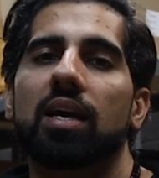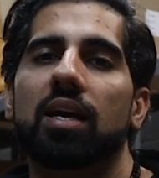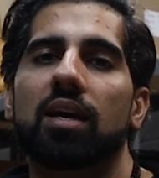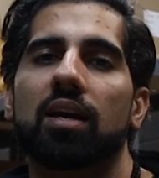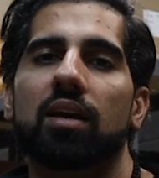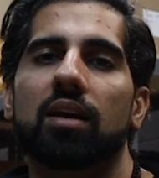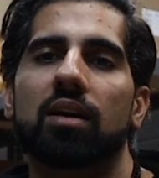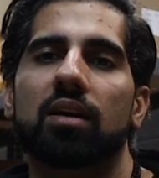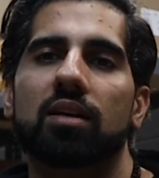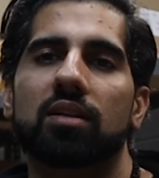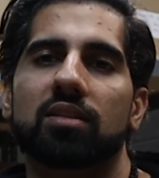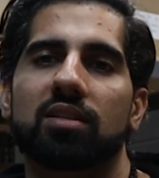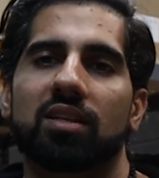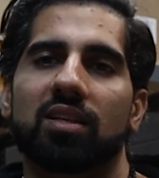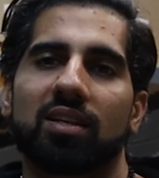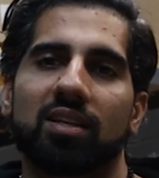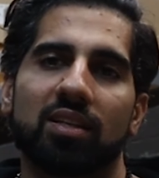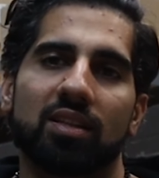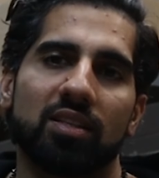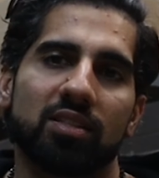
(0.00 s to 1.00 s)
And
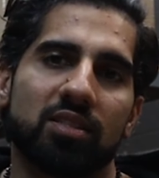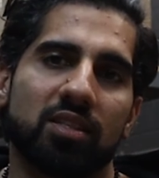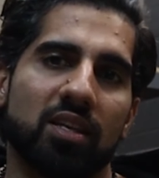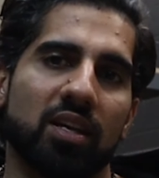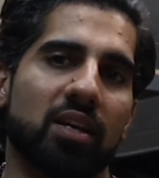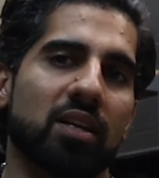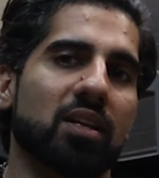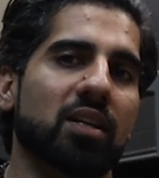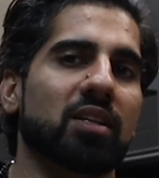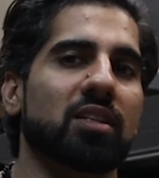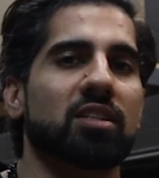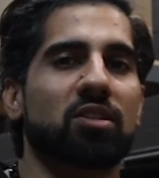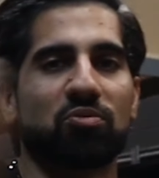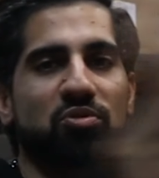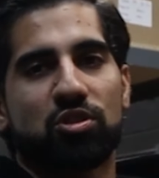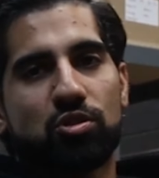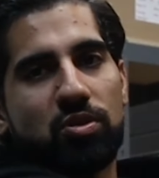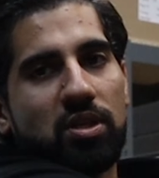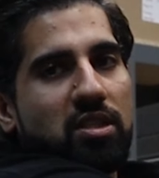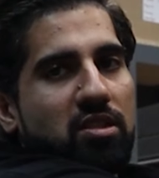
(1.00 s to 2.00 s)
let's get
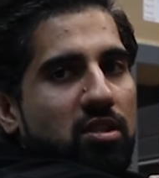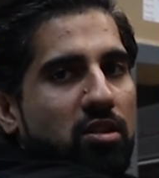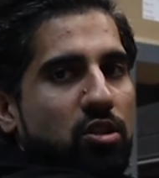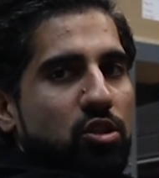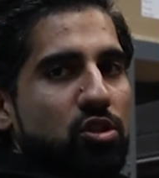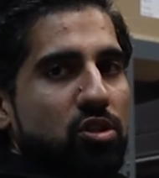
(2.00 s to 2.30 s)
straight to the